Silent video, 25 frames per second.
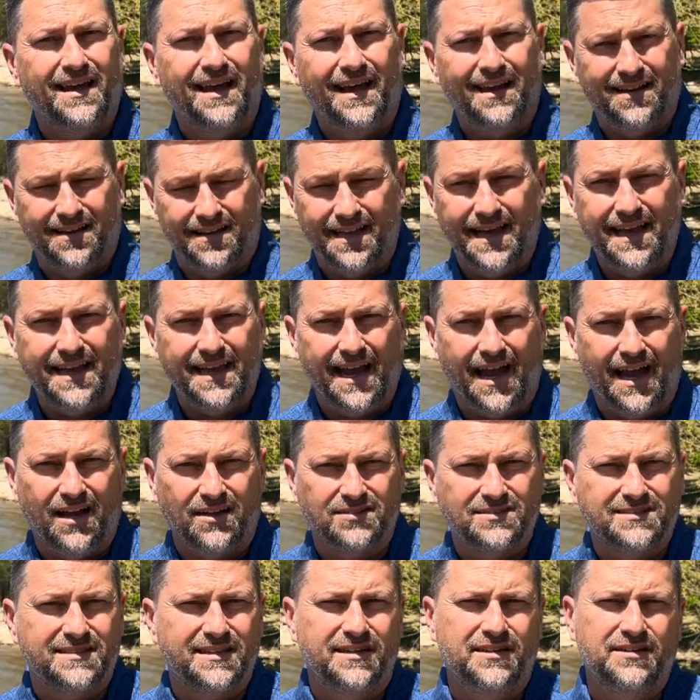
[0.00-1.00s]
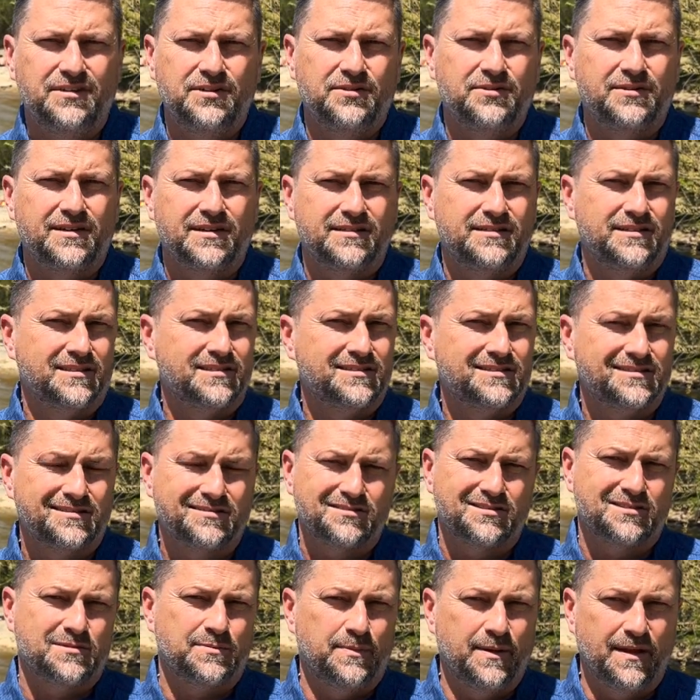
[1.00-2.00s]
at a lake house that you could just
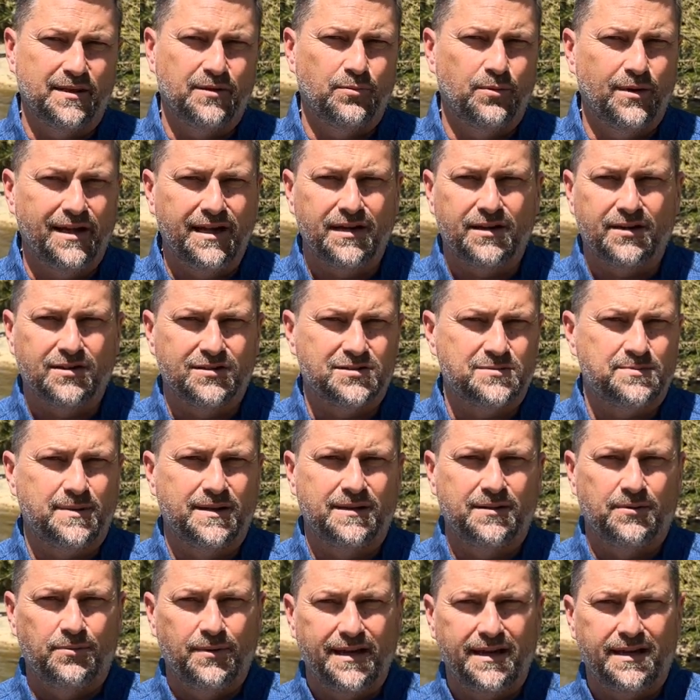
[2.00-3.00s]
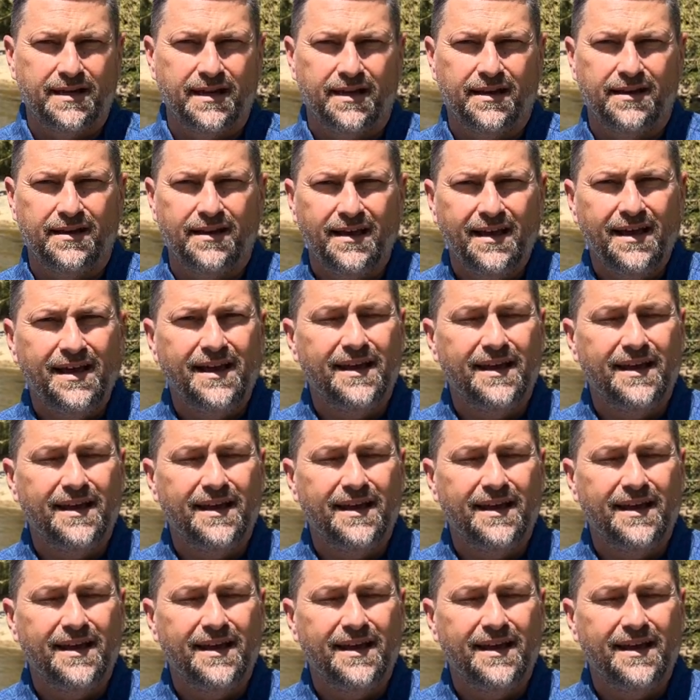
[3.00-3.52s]
spend the week or spend the weekend